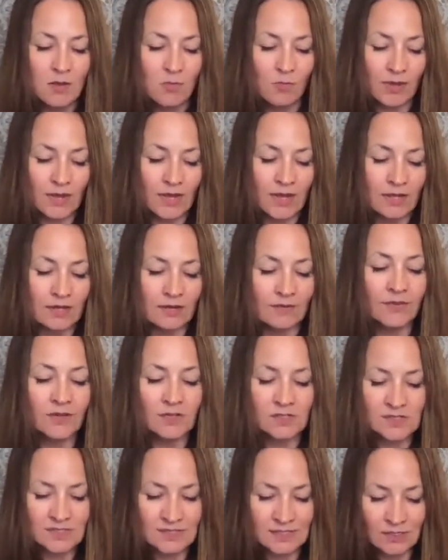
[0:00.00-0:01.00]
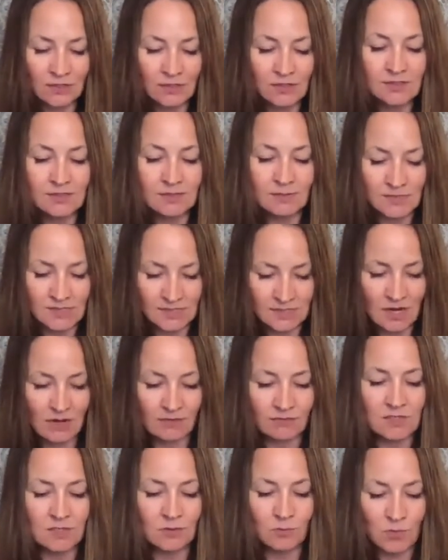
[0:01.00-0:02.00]
but there's still some
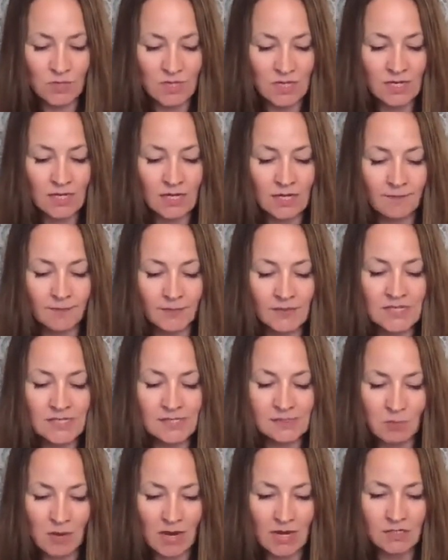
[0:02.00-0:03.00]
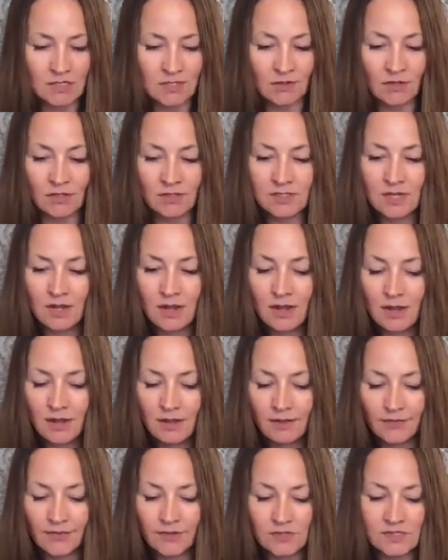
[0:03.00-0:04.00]
stuff to be dismantled.
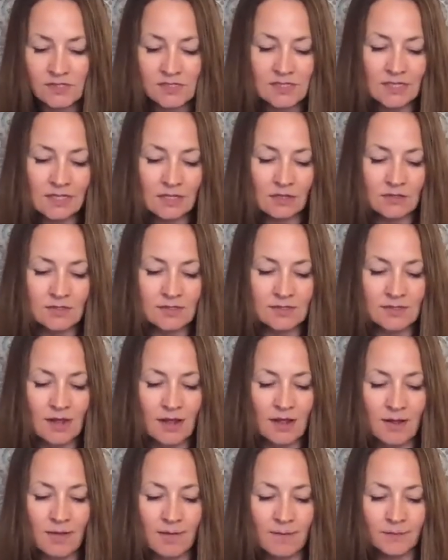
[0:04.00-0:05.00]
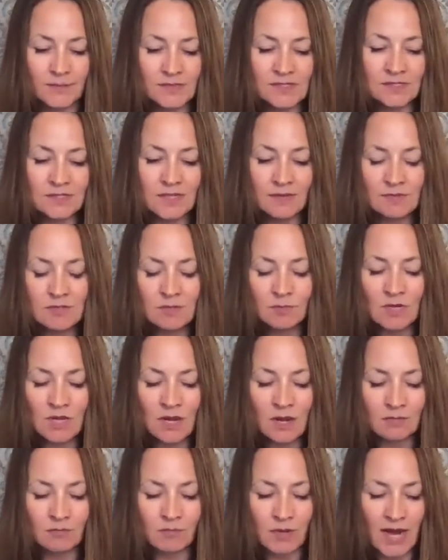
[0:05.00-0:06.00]
There's still some stuff to be
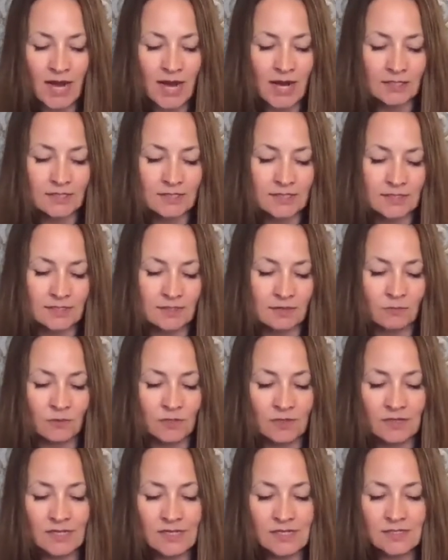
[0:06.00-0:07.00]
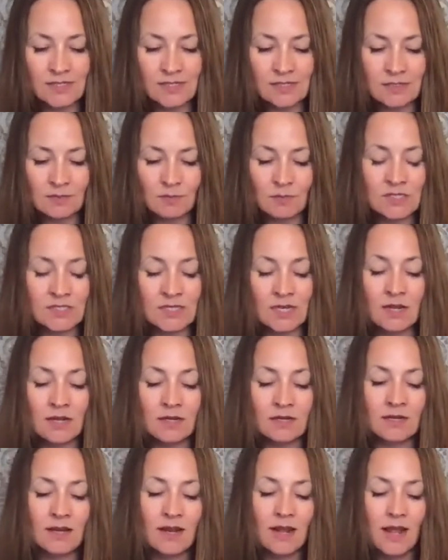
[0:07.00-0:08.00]
unpacked, some releasing to be
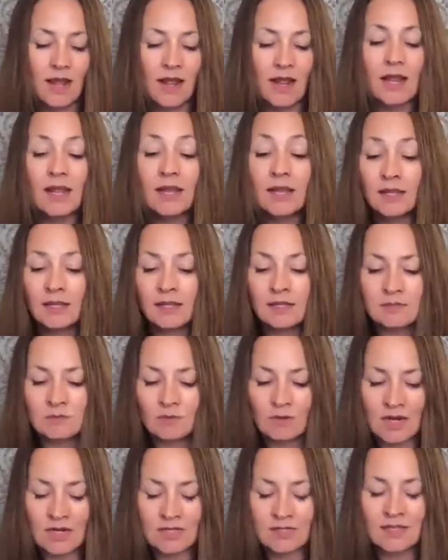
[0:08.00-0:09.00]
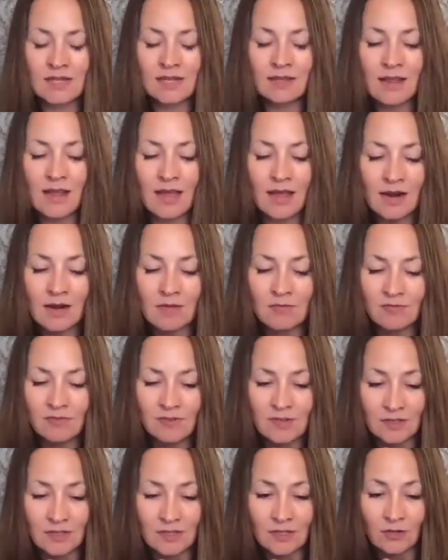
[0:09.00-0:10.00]
done. And when I say that, I'm
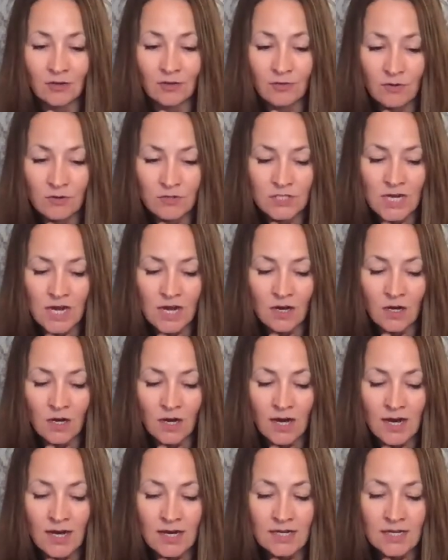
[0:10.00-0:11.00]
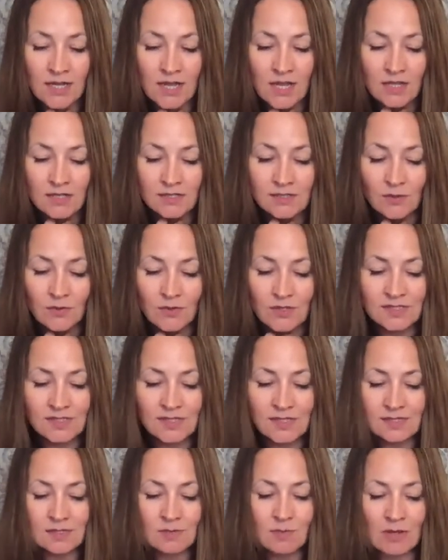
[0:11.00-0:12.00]
feeling your throat chakra. So this
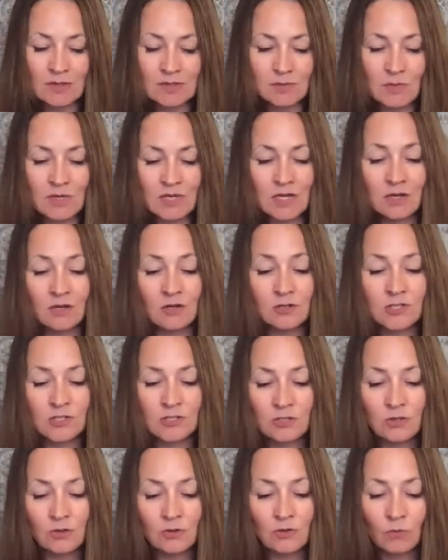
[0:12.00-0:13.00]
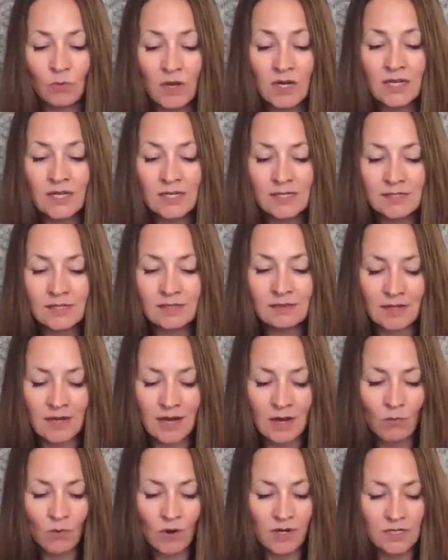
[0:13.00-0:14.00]
is about speaking your truth. What is it that
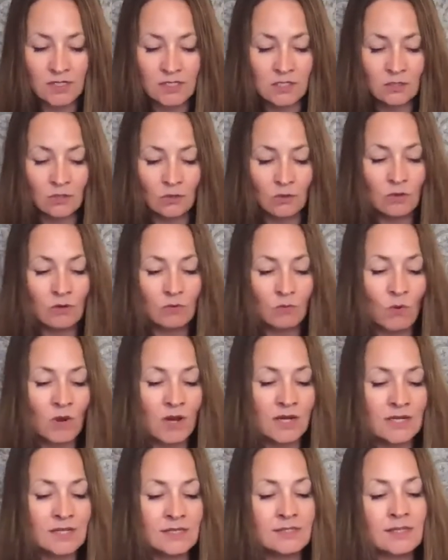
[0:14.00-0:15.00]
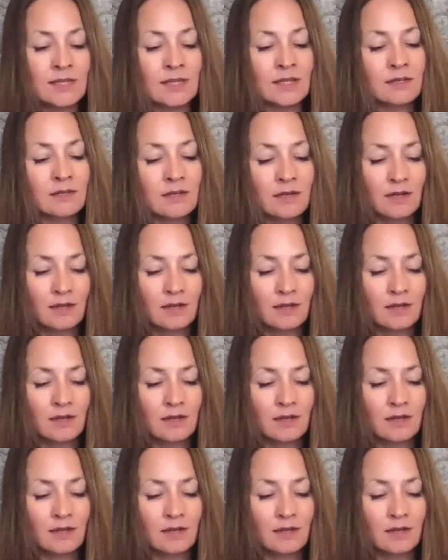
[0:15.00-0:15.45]
I want to do? What is it